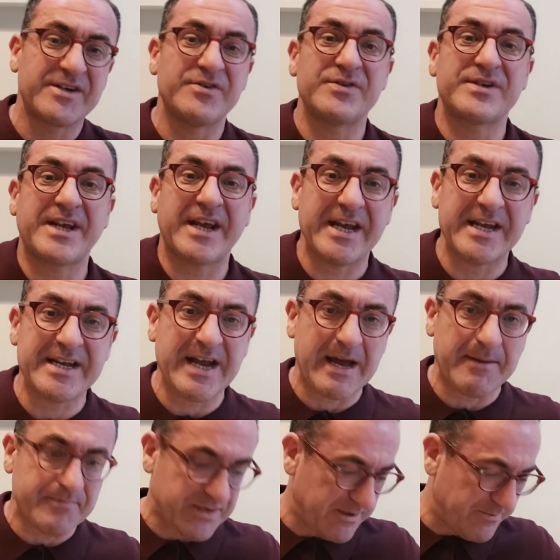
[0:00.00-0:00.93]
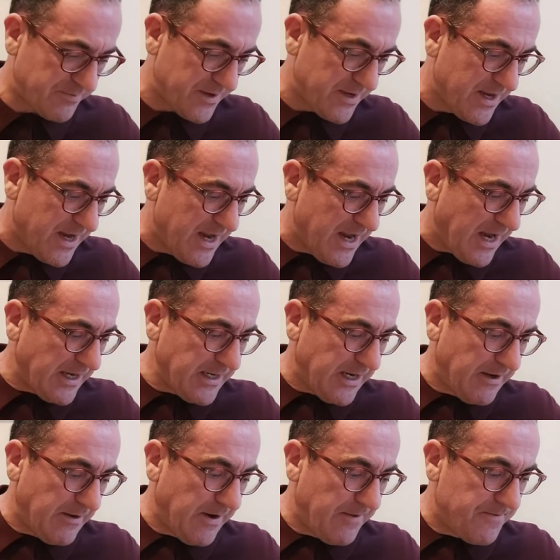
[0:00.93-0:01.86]
who'd kidnapped her.
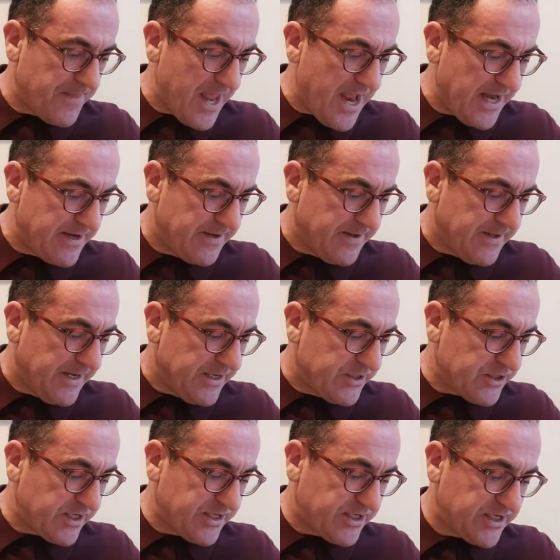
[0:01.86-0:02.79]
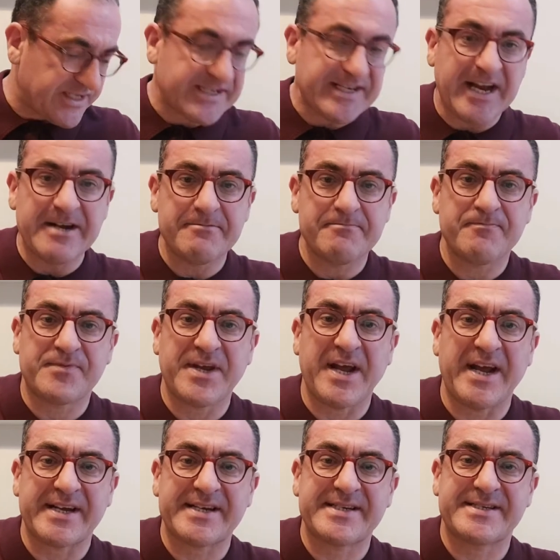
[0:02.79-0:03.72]
And then she sent
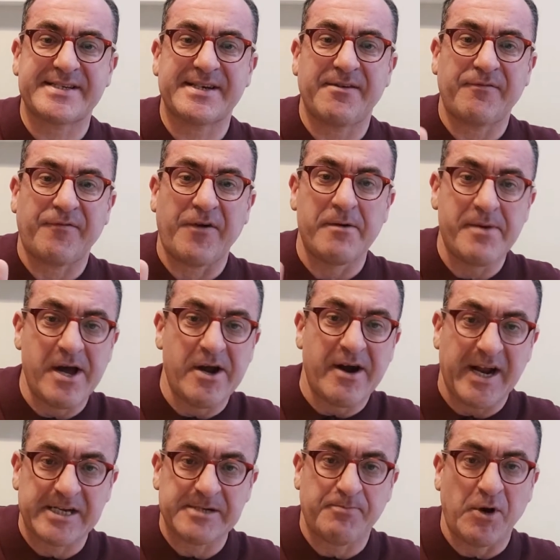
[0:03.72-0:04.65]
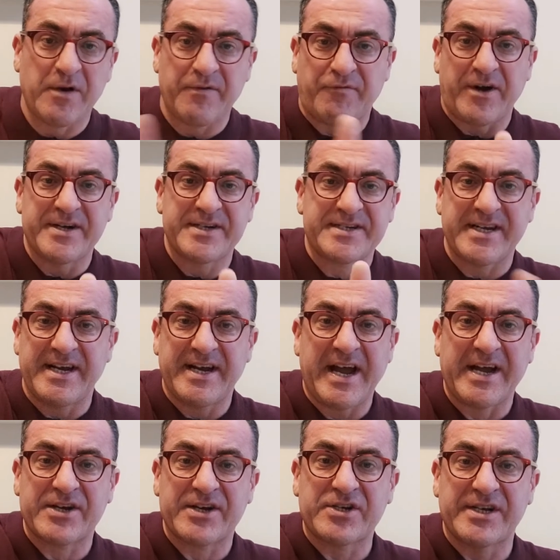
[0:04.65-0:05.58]
texts from her ex-boyfriend saying
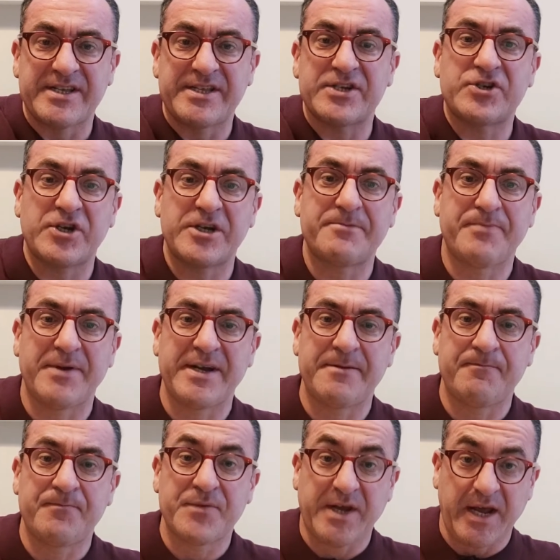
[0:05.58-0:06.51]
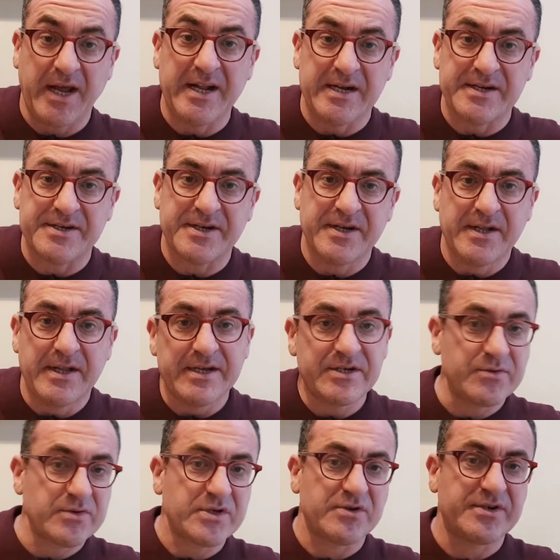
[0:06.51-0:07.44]
actually that she'd been killed.
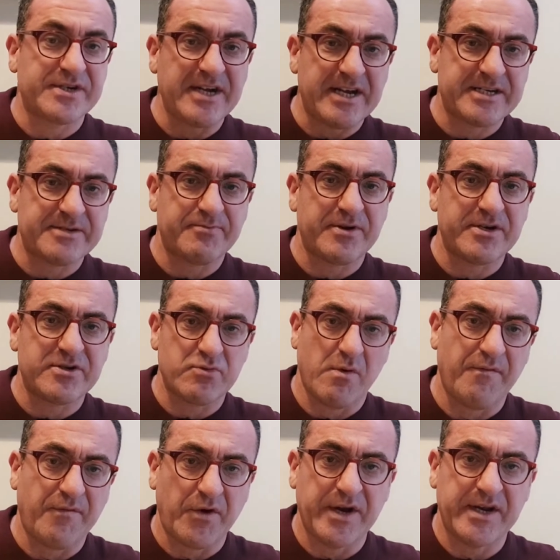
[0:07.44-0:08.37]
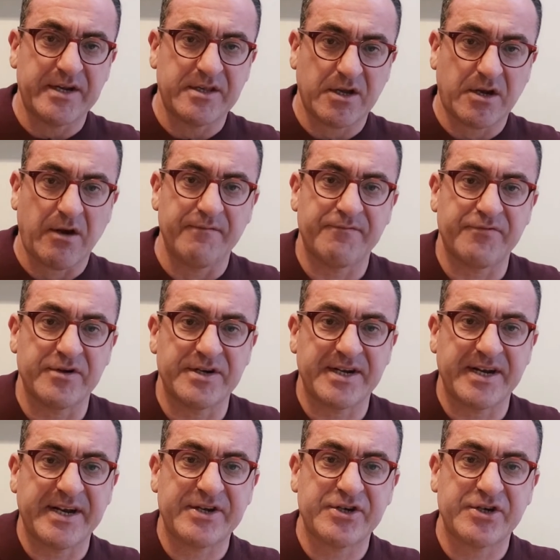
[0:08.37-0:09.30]
She was so desperate to avoid the
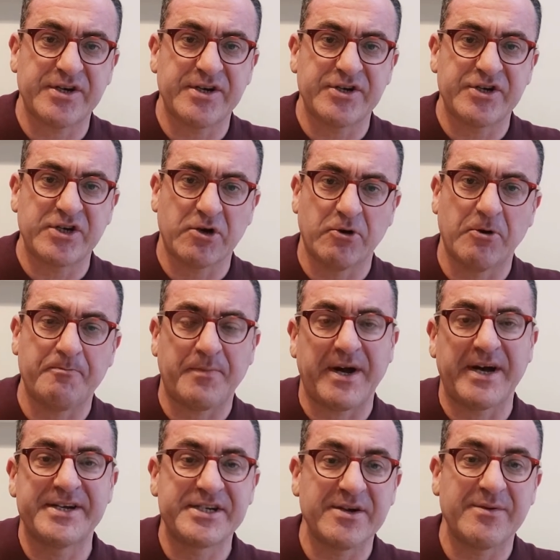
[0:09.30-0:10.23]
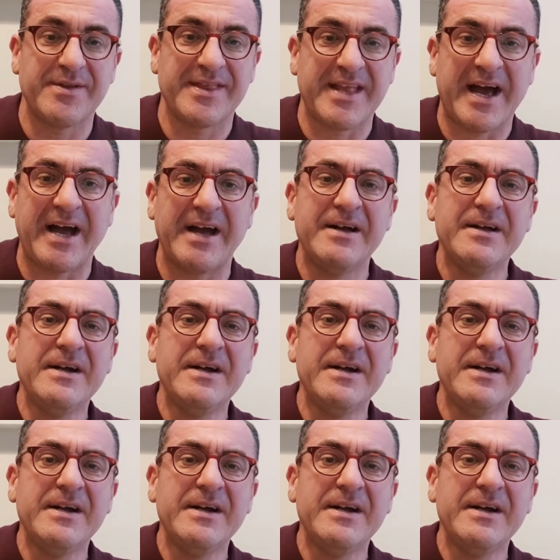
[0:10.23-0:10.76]
confrontation, and she hoped by doing that